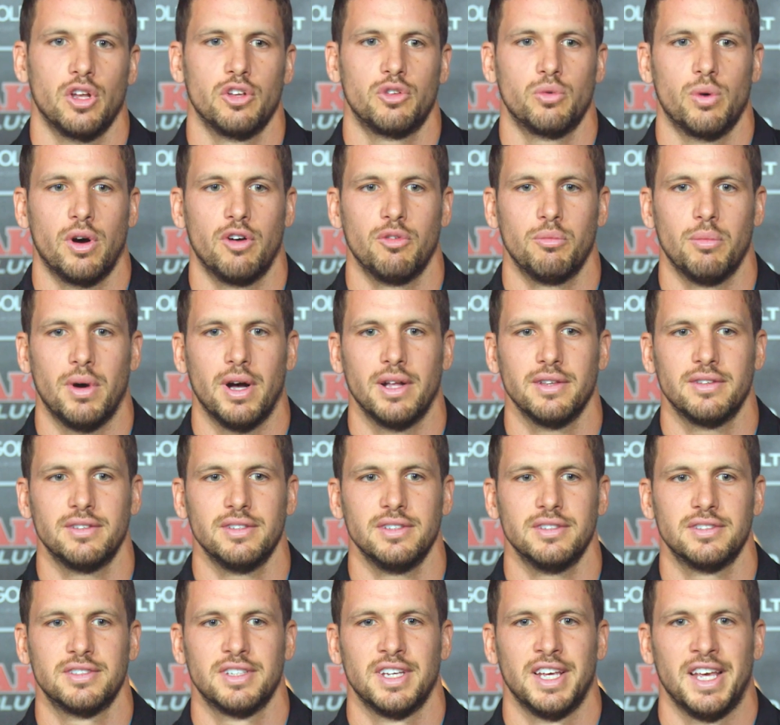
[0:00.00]
12 months
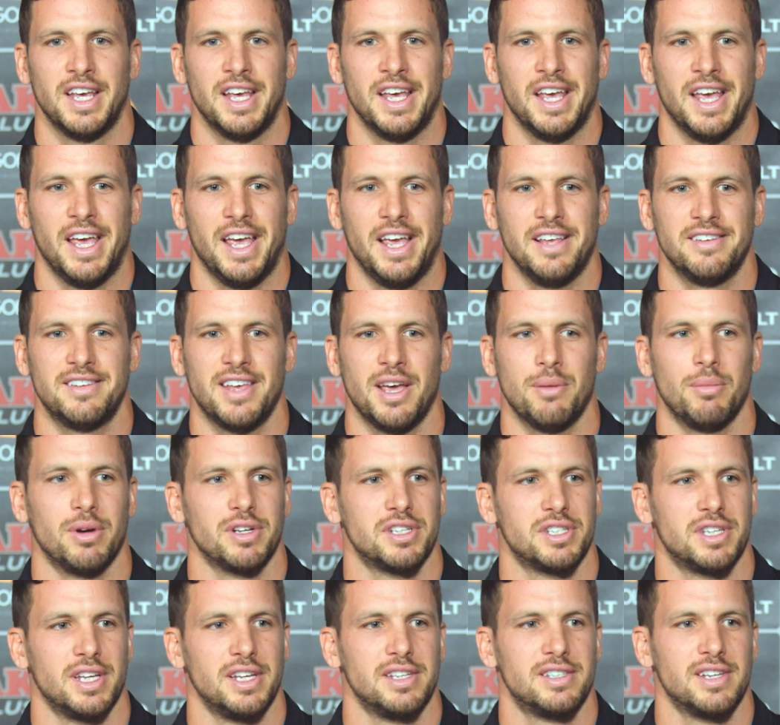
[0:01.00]
is how
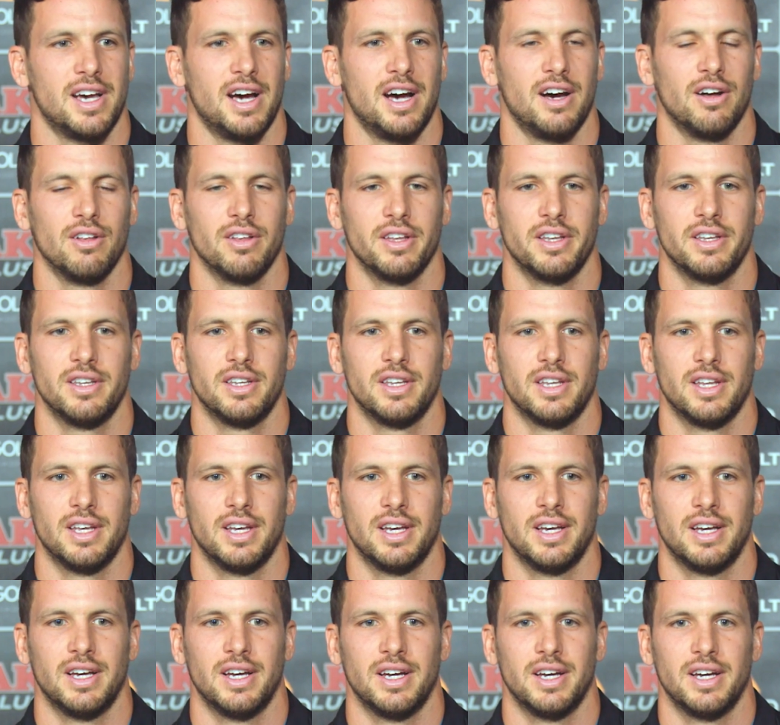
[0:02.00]
much detail and
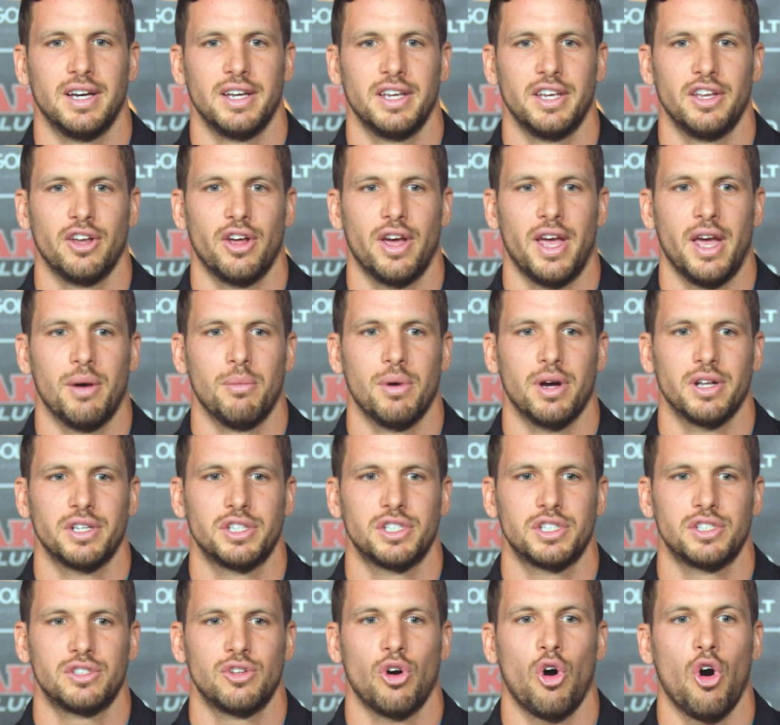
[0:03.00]
how
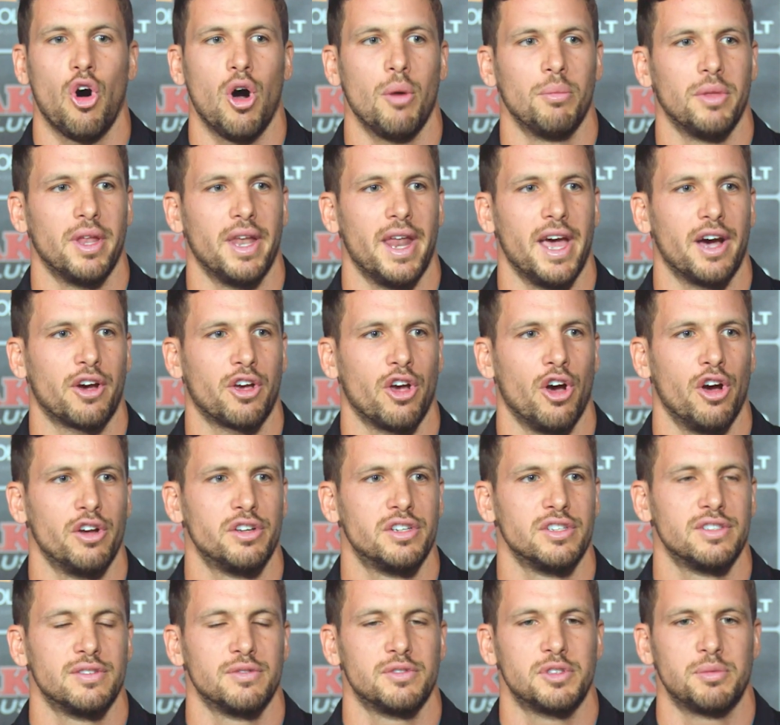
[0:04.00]
much time that our
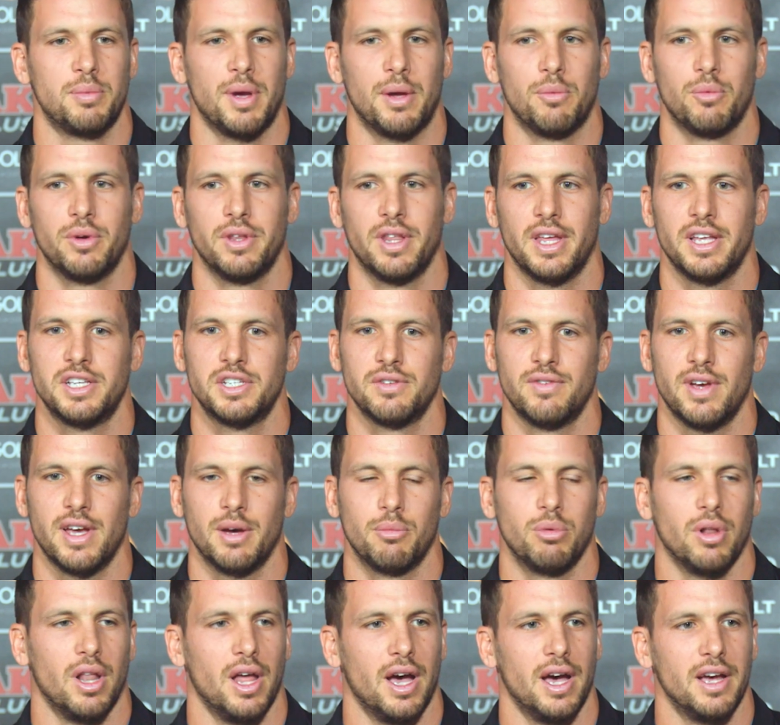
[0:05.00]
coaches have spent with each of
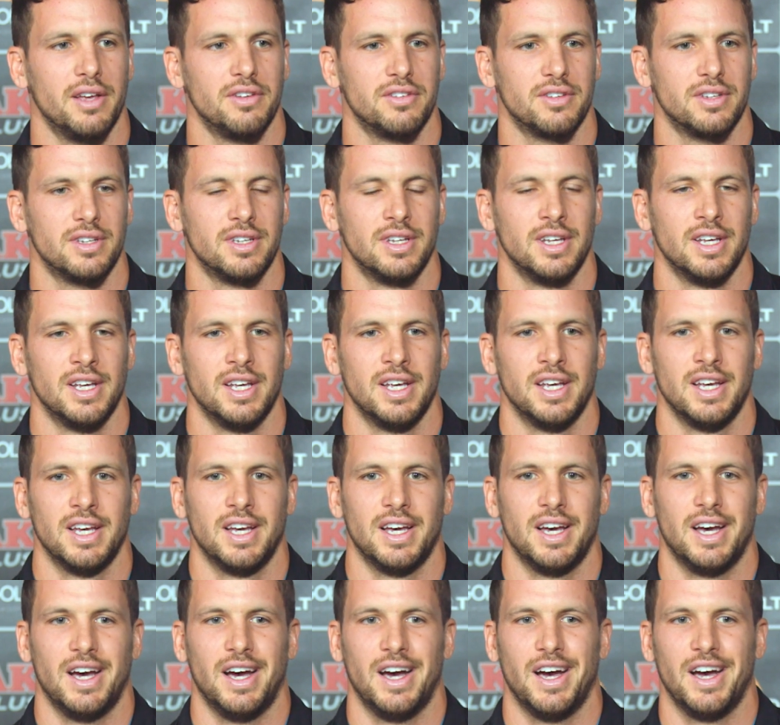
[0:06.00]
our players. And
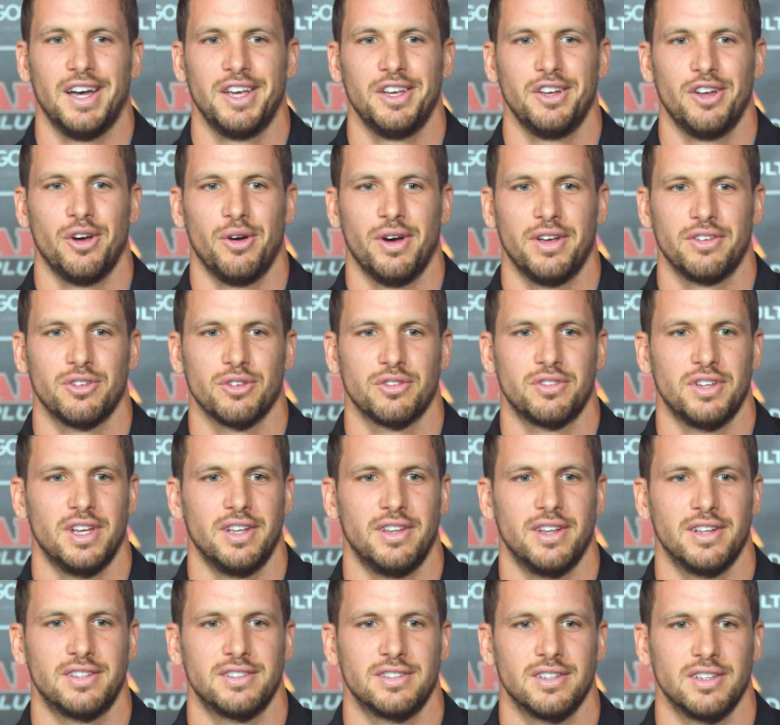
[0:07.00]
as I
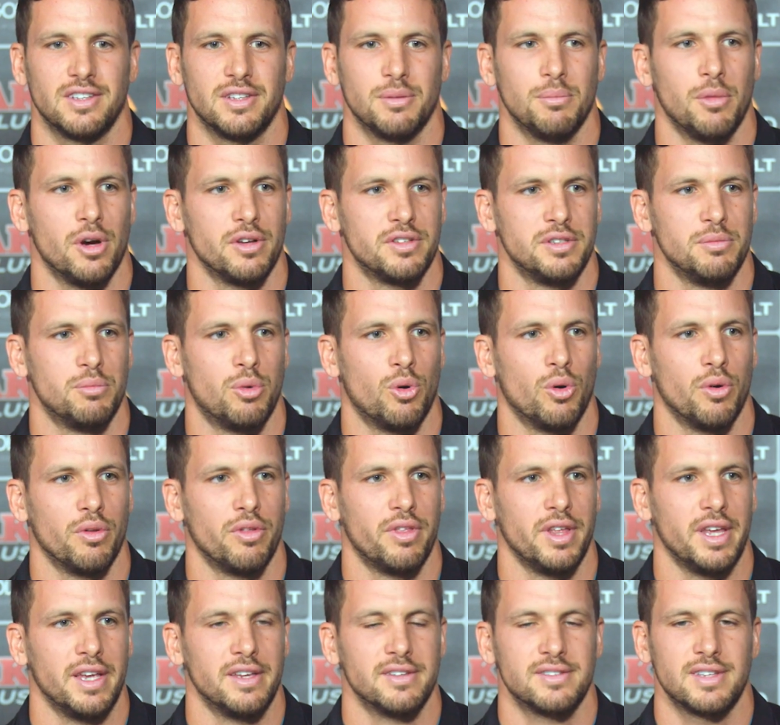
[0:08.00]
said, that's the most important
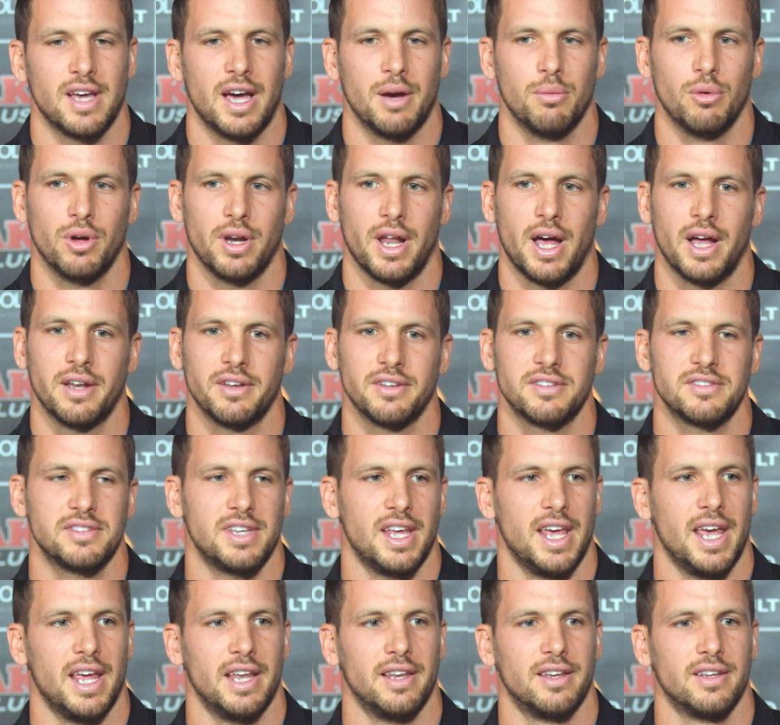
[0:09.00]
thing is to able to
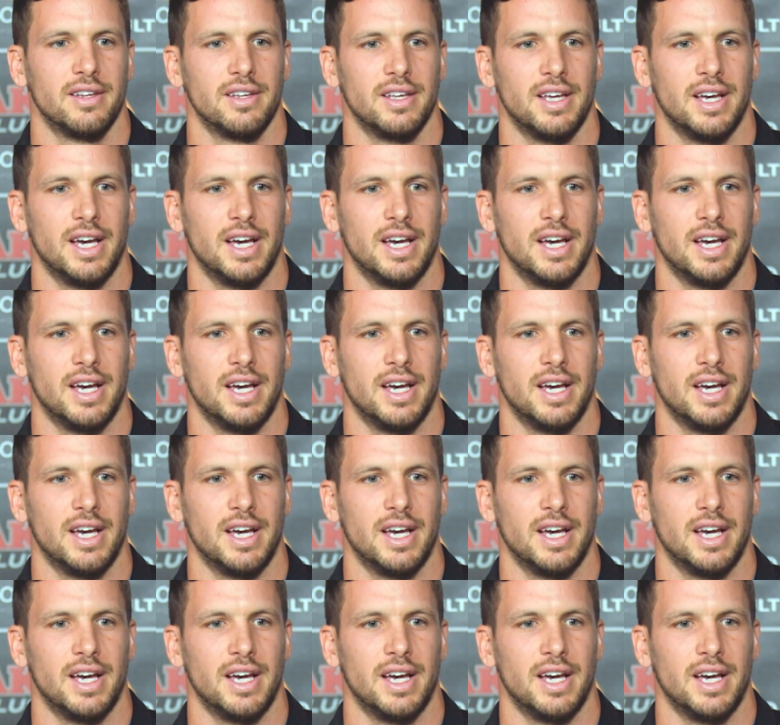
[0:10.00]
understand